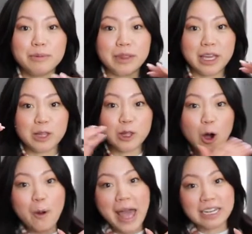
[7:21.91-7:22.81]
the
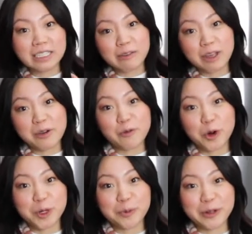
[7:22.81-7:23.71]
low end of the
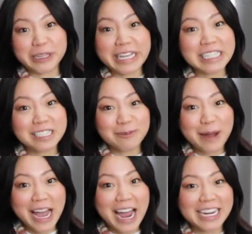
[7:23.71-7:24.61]
affordable list of
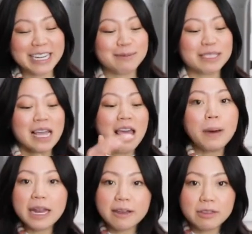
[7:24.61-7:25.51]
my items,
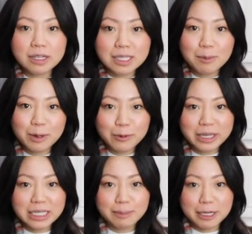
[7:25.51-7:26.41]
but if there's someone
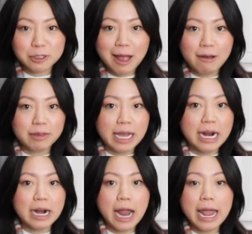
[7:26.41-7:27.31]
really special out
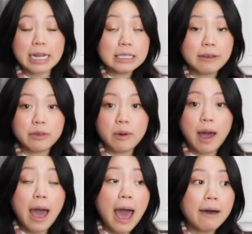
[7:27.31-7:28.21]
there, and if you
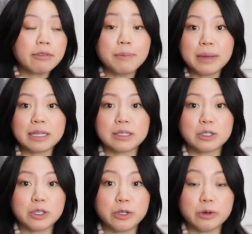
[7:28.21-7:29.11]
have the means
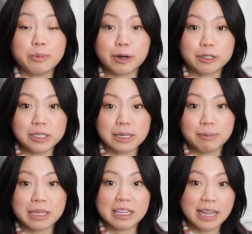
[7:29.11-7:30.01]
to purchase
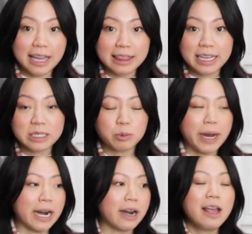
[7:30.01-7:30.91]
something like this
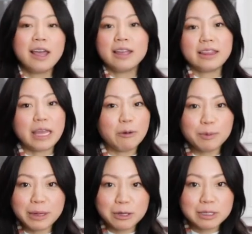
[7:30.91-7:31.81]
where they
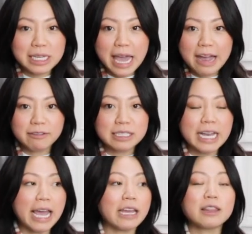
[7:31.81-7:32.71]
would be using it every
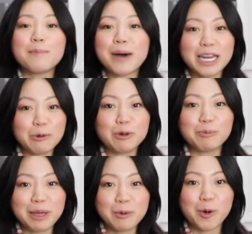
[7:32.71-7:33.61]
day, the money will
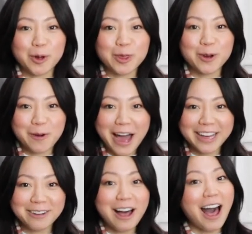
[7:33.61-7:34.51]
be worth the
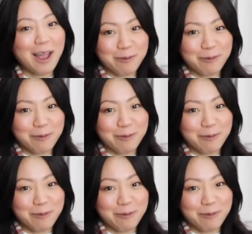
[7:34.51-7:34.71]
while, I